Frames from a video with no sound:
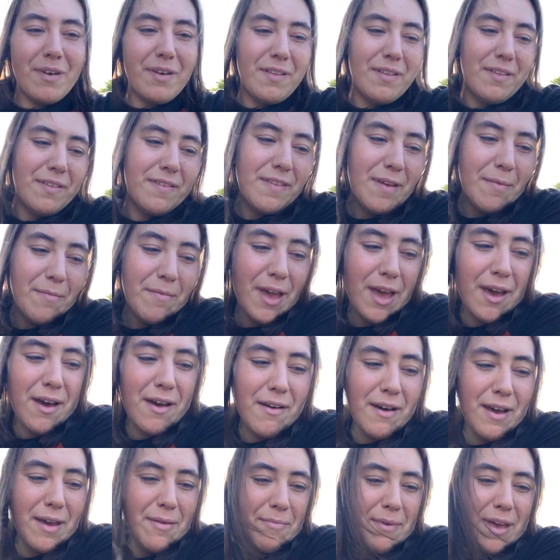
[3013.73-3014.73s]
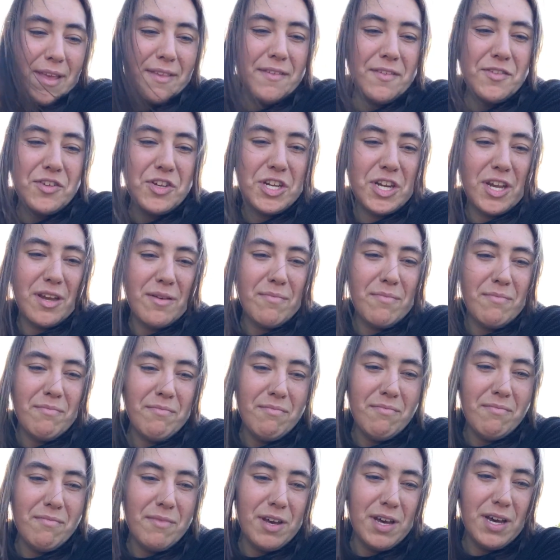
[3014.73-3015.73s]
somehow I messaged
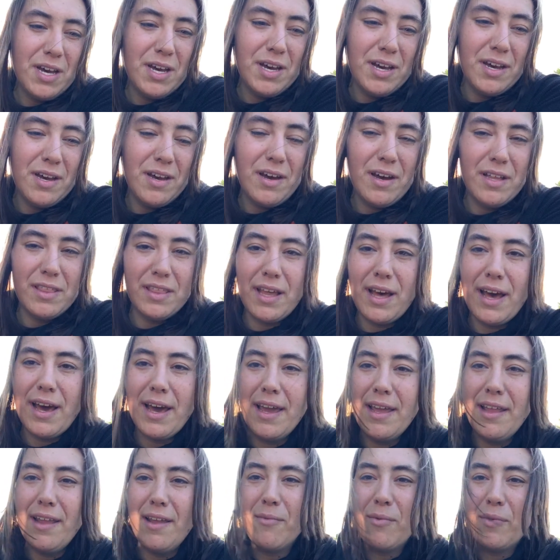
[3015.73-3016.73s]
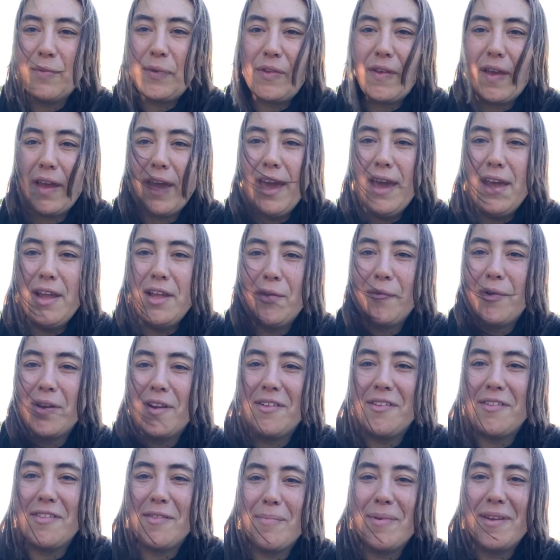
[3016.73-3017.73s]
him online and was like, hey, you want
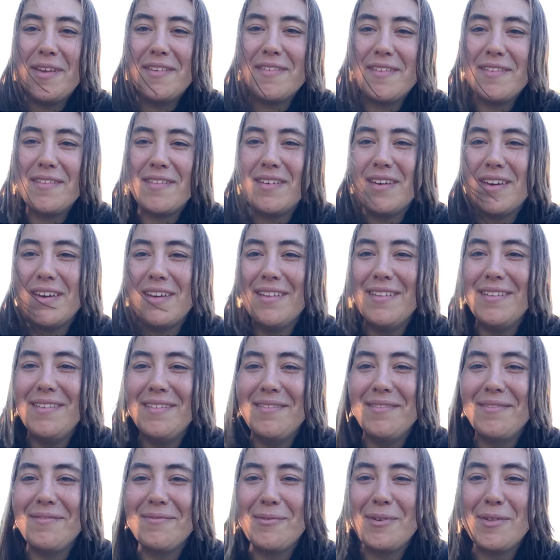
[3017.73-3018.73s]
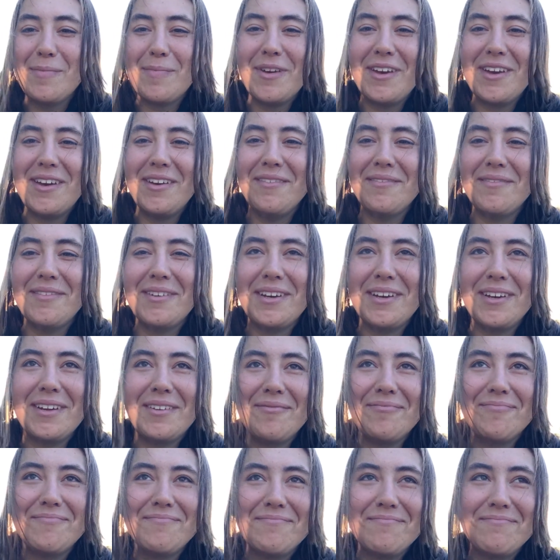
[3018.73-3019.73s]
to do the PCT with me?
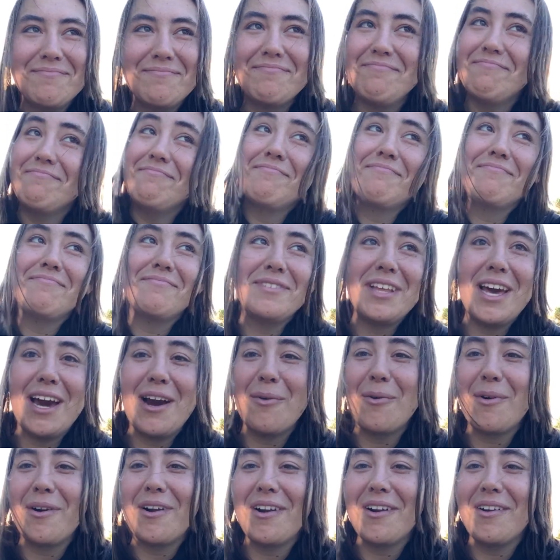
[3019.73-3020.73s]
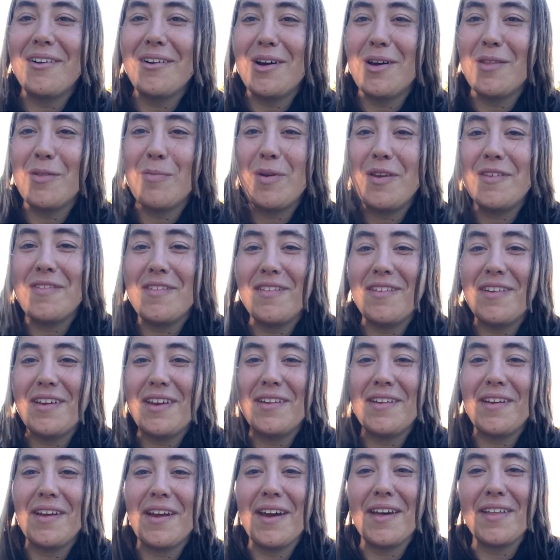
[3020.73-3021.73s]
And now we're on the
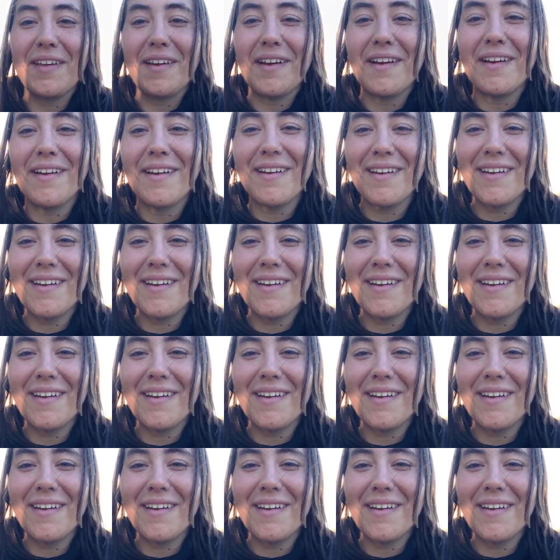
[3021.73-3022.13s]
PCT together.